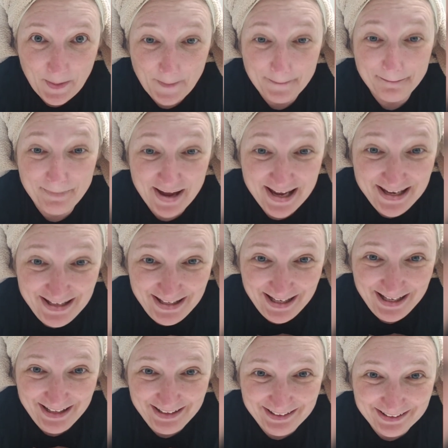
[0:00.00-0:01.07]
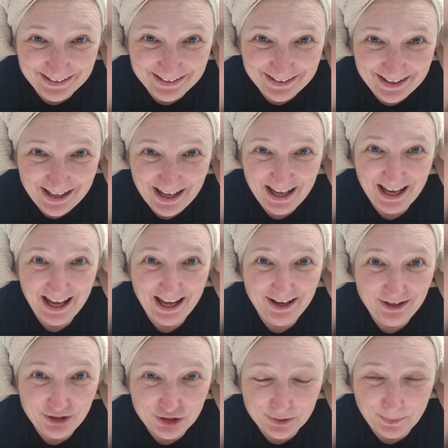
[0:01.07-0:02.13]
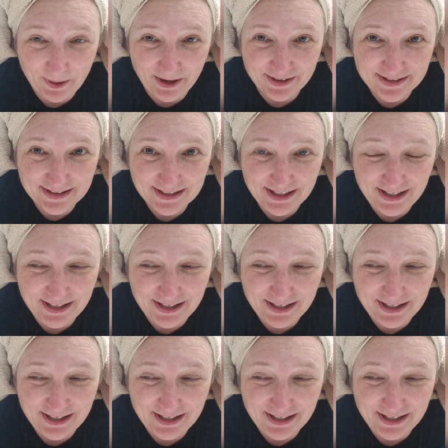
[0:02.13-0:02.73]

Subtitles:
making age spots.